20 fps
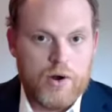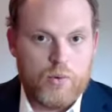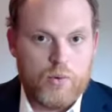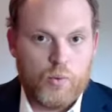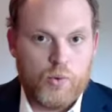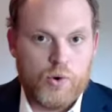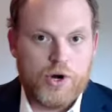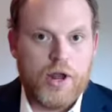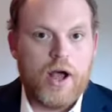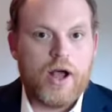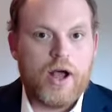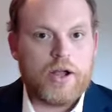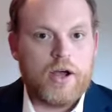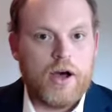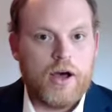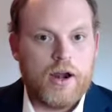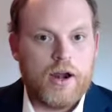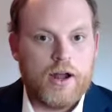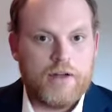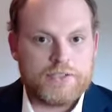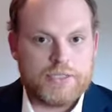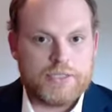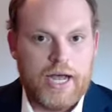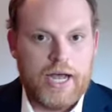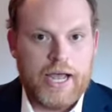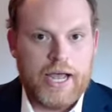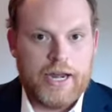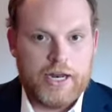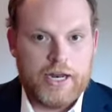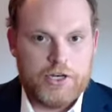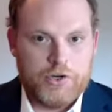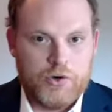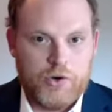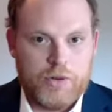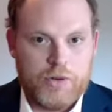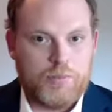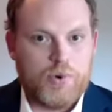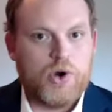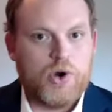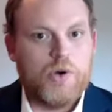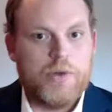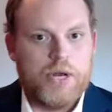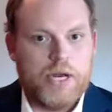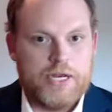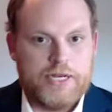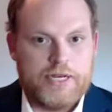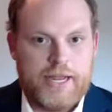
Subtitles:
we're not caught offside and doing permanent